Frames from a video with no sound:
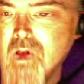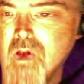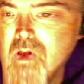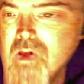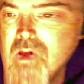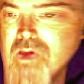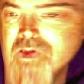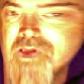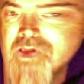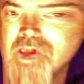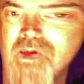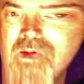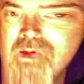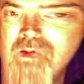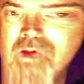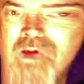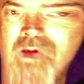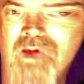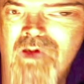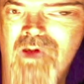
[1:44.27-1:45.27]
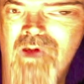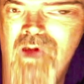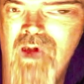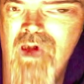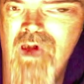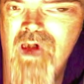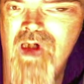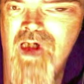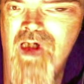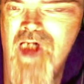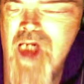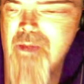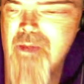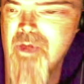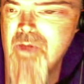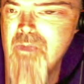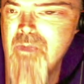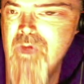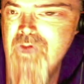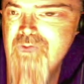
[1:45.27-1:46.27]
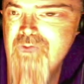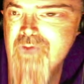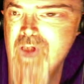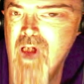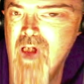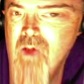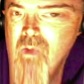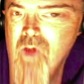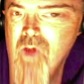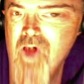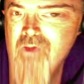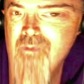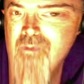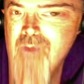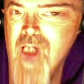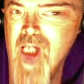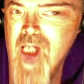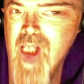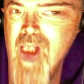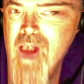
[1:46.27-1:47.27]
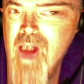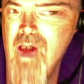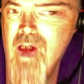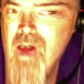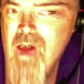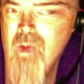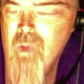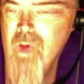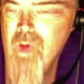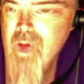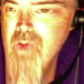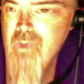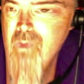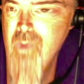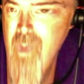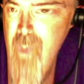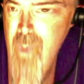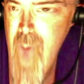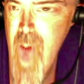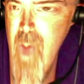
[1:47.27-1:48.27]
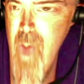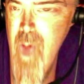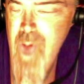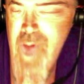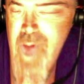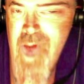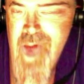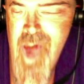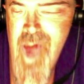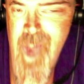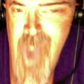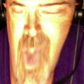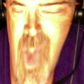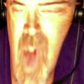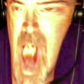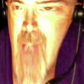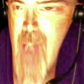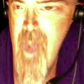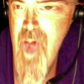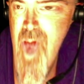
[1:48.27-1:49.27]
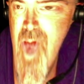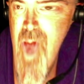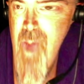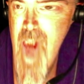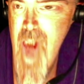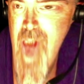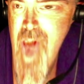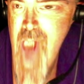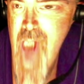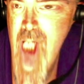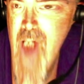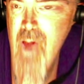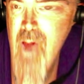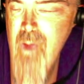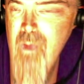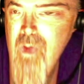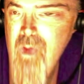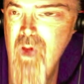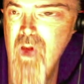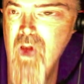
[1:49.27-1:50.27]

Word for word: So a couple of months ago, one of my wonderful viewers and subscribers to my channel